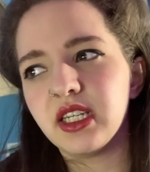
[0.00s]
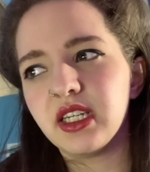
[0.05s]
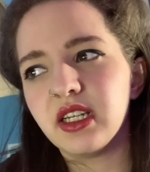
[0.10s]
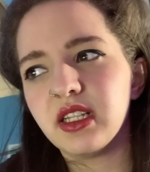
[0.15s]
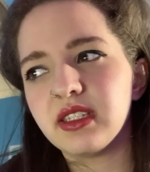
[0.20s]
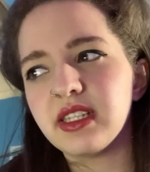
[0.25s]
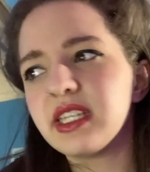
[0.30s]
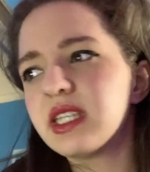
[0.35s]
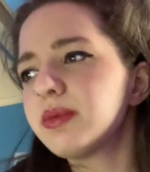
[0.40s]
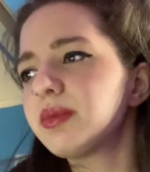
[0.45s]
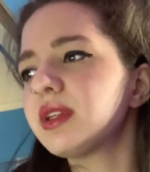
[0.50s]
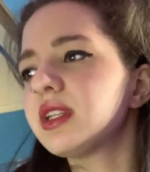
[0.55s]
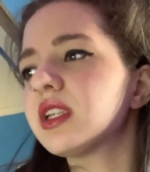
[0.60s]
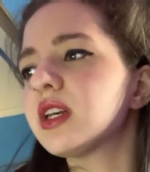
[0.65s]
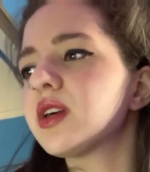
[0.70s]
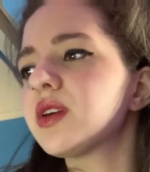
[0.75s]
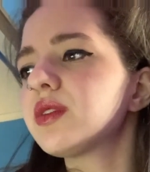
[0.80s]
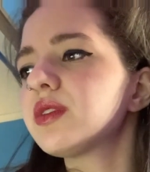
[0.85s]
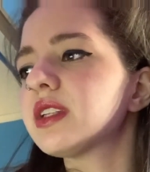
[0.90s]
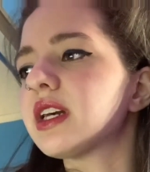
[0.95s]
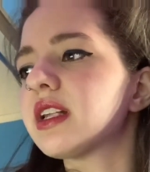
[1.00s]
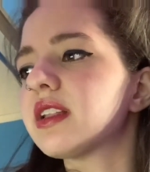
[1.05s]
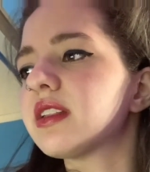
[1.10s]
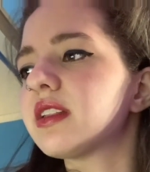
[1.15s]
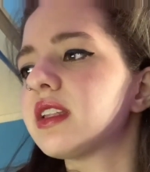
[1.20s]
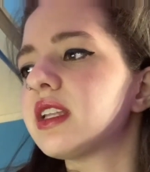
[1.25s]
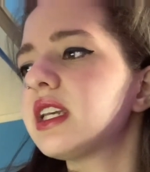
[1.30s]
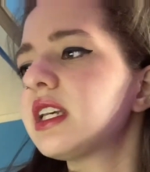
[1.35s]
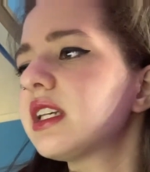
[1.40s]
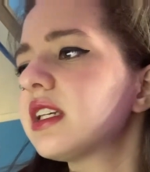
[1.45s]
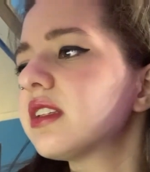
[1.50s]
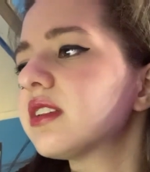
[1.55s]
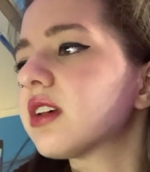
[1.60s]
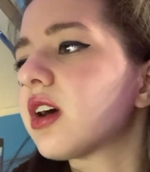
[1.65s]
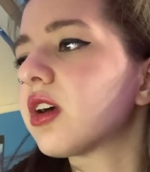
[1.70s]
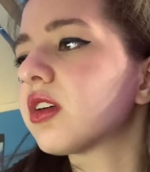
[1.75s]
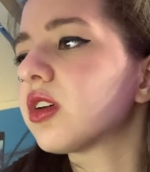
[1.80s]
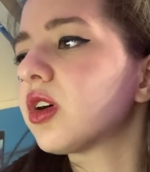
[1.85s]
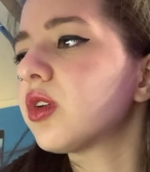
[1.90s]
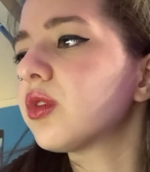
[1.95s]
Let it be known that these
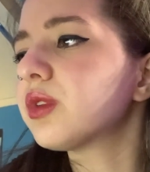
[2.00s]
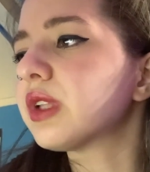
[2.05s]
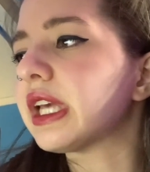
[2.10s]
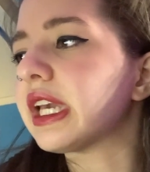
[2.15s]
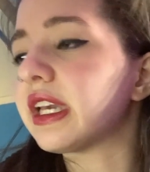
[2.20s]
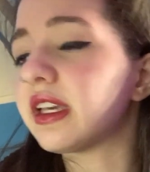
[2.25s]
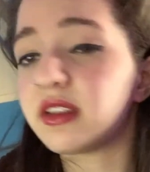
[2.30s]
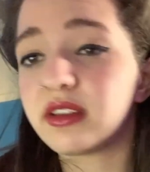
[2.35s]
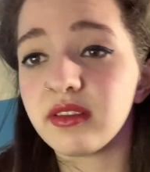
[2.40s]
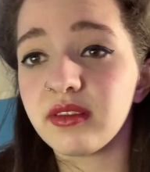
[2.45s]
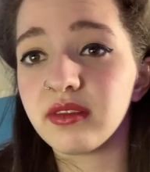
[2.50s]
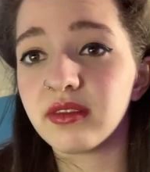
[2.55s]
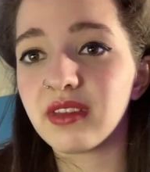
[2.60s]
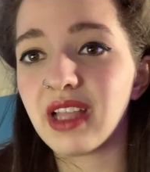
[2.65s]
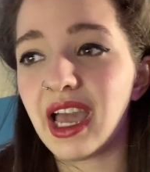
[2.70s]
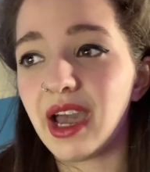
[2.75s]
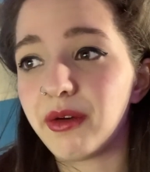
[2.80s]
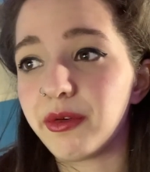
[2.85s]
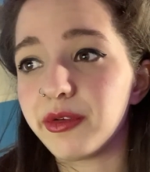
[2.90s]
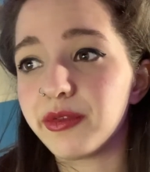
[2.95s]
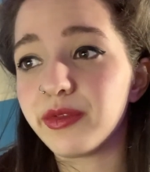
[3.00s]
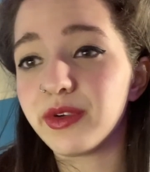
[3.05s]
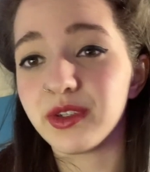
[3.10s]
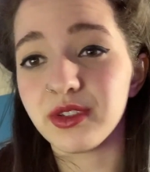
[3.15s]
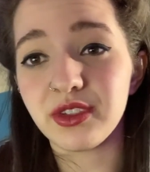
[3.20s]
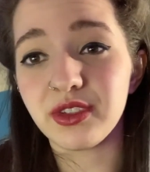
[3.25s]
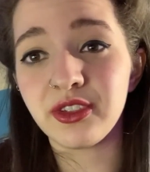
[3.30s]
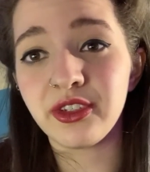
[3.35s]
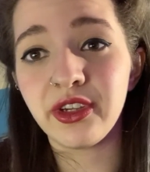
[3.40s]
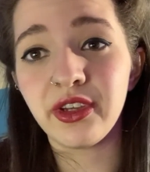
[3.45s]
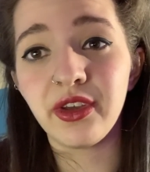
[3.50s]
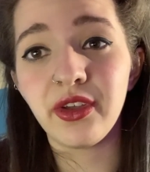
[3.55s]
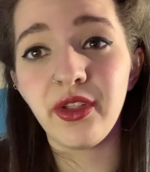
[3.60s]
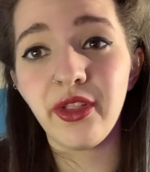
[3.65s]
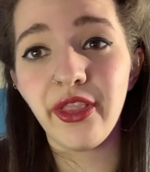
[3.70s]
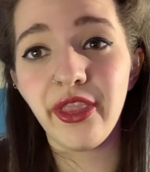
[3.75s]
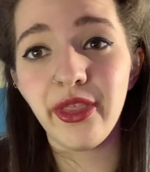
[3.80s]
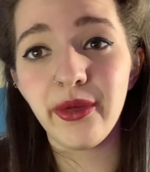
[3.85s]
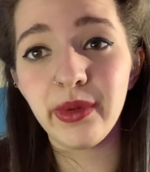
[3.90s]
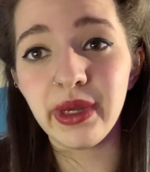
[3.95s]
are only our first
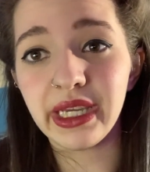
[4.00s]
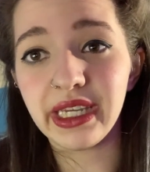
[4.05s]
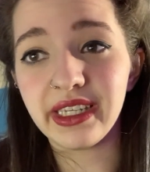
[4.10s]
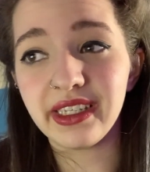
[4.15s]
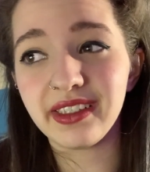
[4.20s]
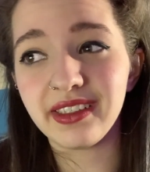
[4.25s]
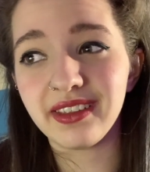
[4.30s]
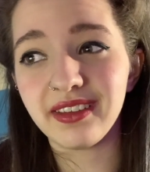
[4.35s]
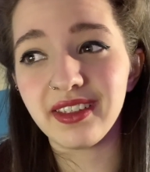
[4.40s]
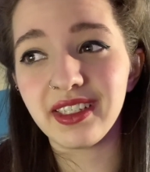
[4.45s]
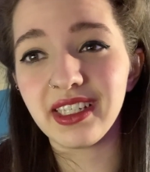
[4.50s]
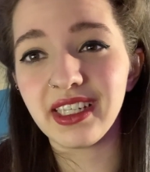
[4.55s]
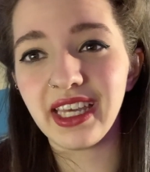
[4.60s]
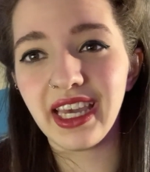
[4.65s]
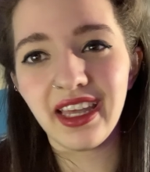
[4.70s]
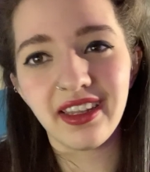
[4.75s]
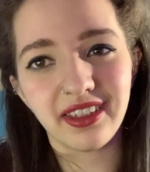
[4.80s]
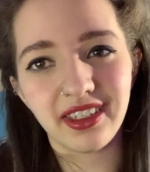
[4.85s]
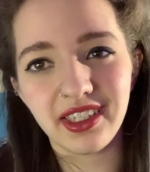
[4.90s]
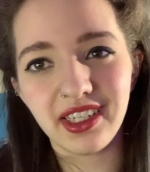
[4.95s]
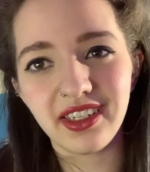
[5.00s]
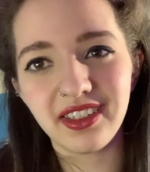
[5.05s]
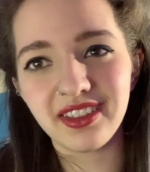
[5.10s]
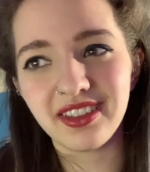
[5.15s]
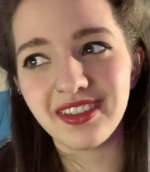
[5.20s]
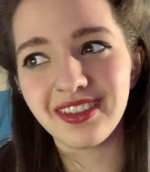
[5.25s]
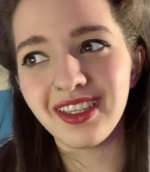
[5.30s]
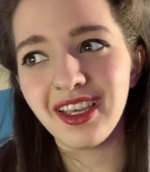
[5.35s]
3 candidates.